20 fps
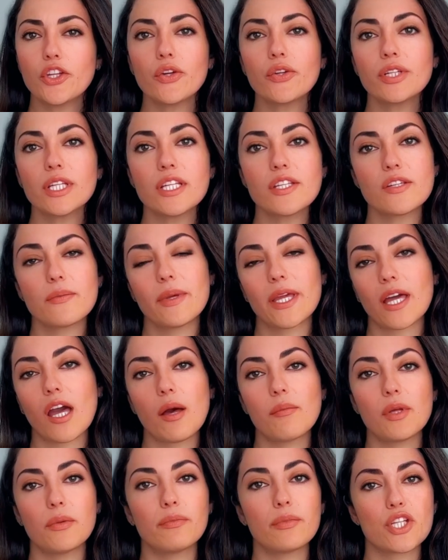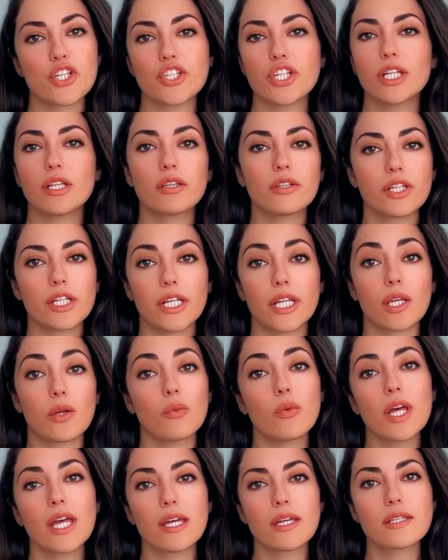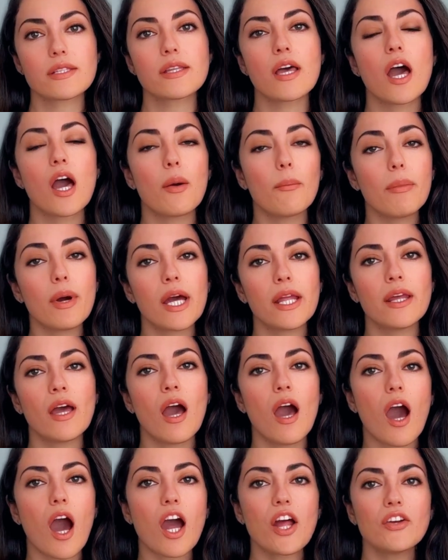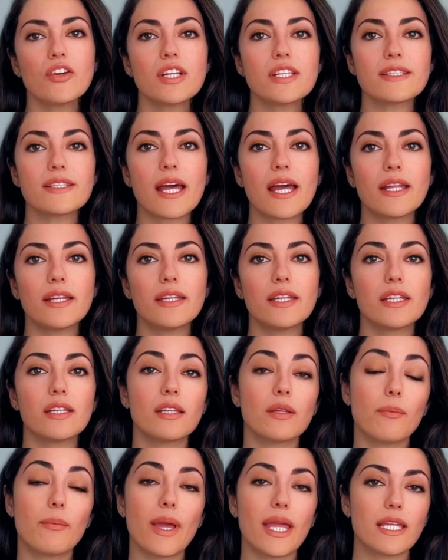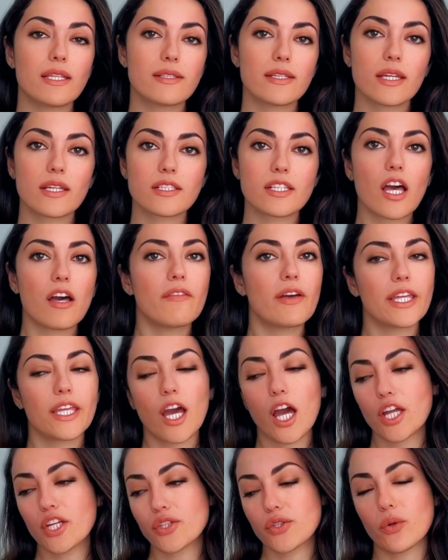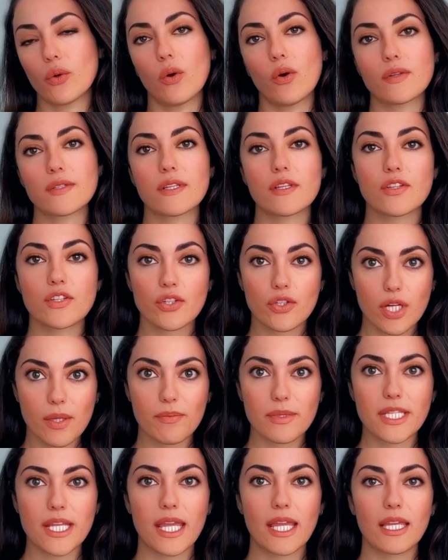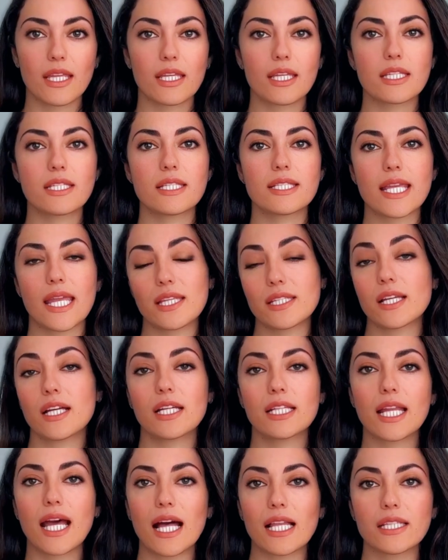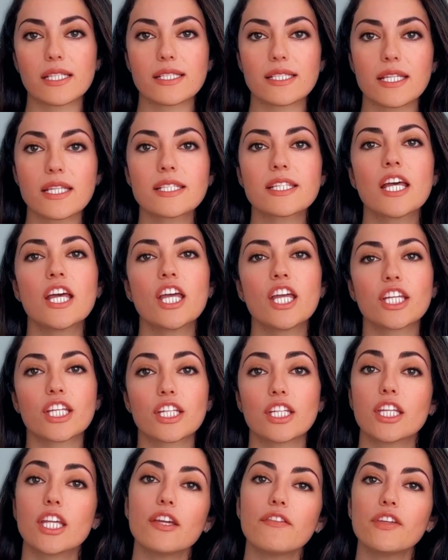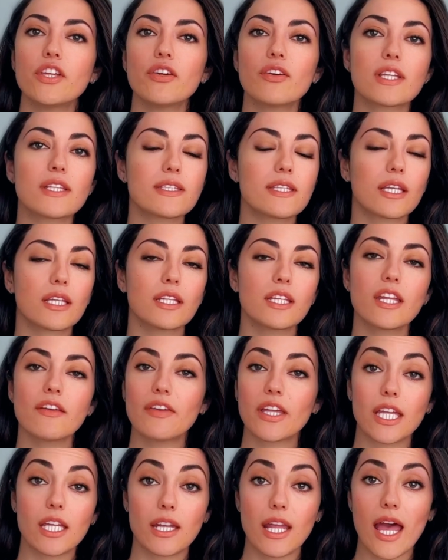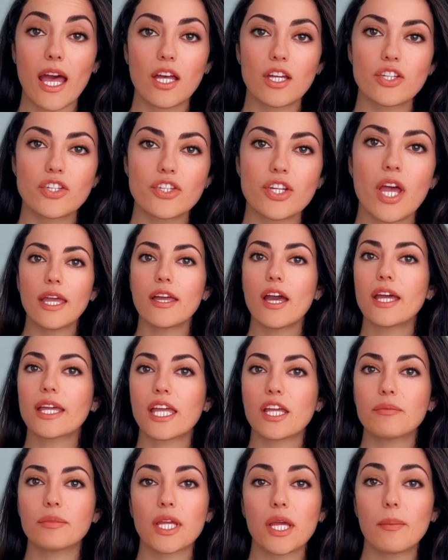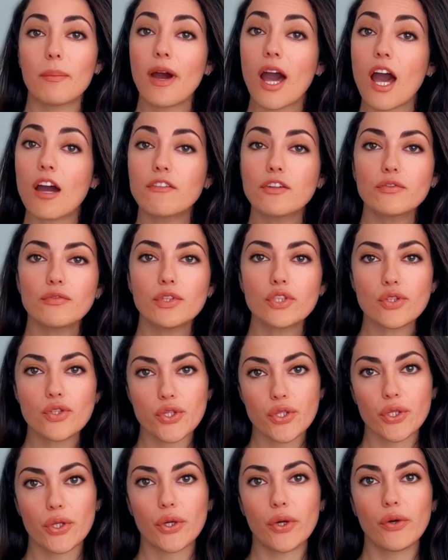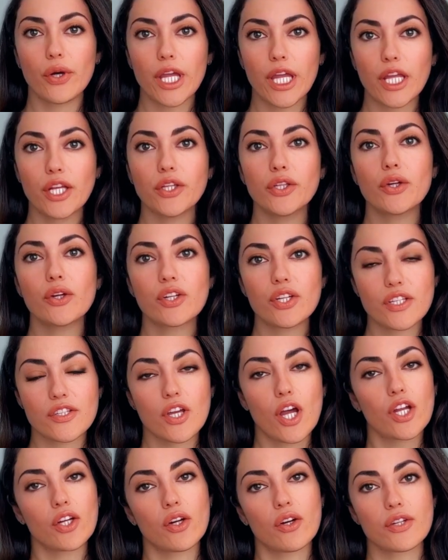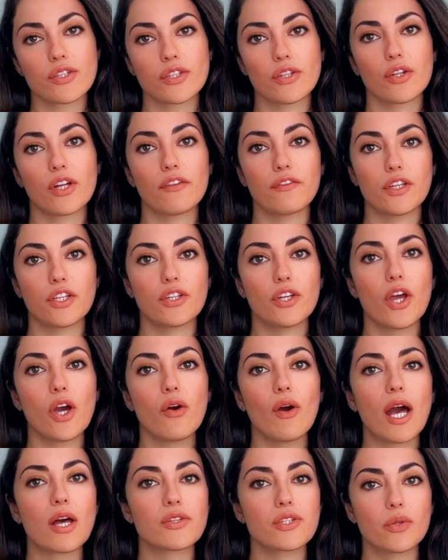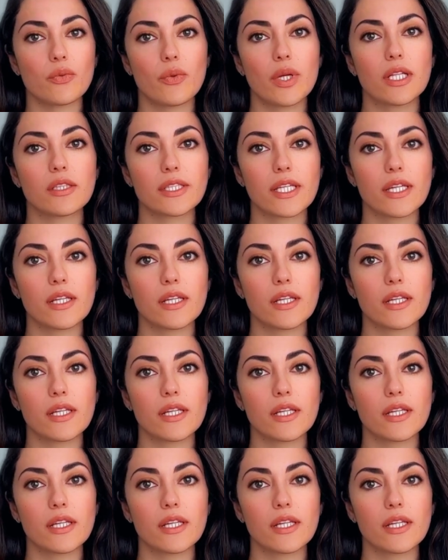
You don't need to become a machine learning whiz, but understanding the basics of AI tools, scripting, and data analysis can give you a significant edge. AI can be a powerful tool in your design arsenal if you know how to wield